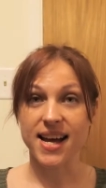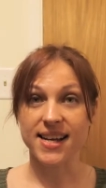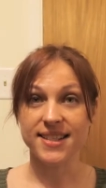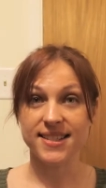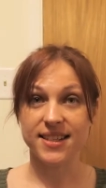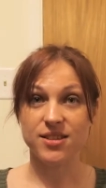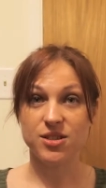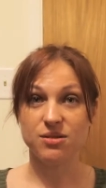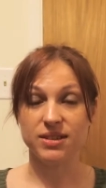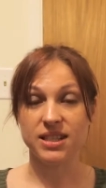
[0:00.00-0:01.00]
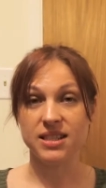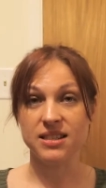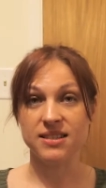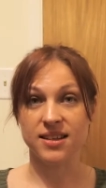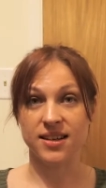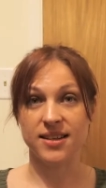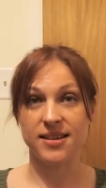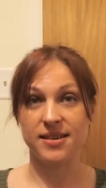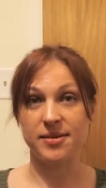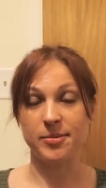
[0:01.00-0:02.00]
I tend to read these
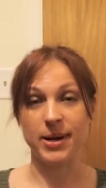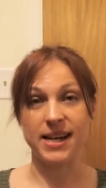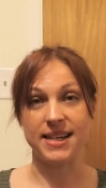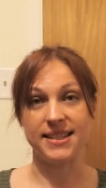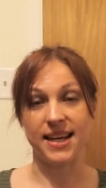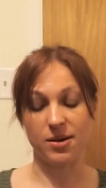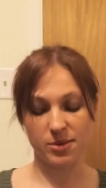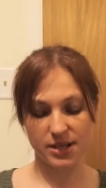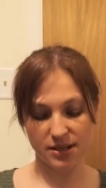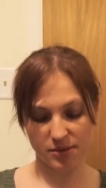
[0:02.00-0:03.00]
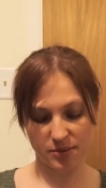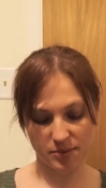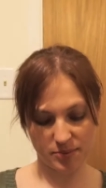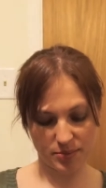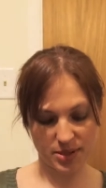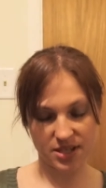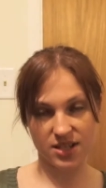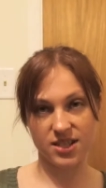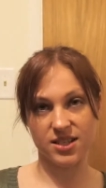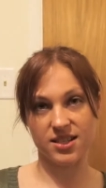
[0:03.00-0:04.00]
on my tablet
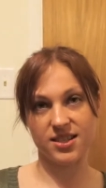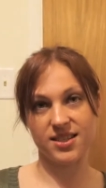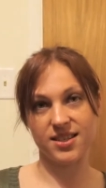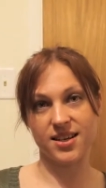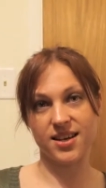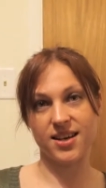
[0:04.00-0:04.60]
because